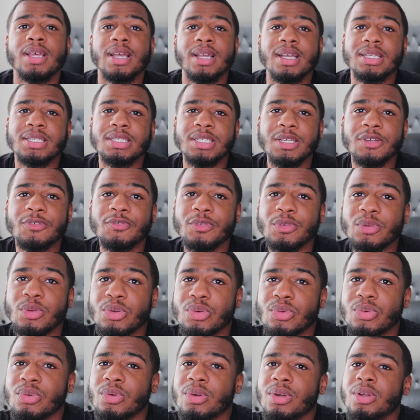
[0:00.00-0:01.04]
like I said, if you're
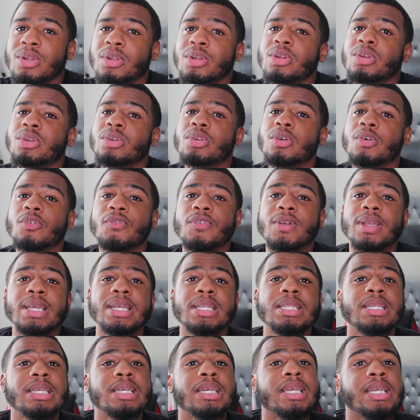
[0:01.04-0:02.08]
new, don't
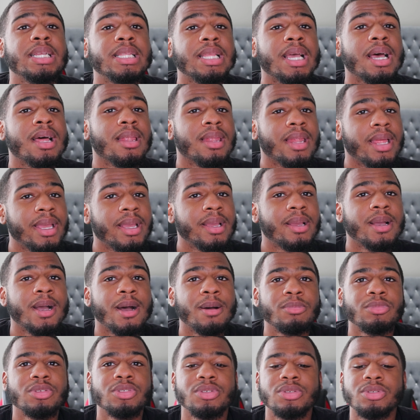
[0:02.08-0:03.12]
forget to hit that like,
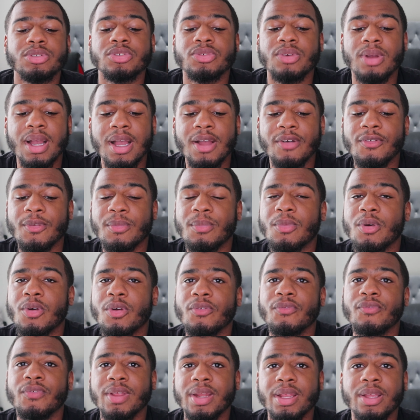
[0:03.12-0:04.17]
comment, subscribe for more
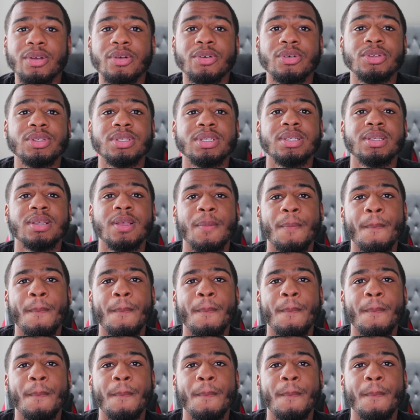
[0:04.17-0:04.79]
videos.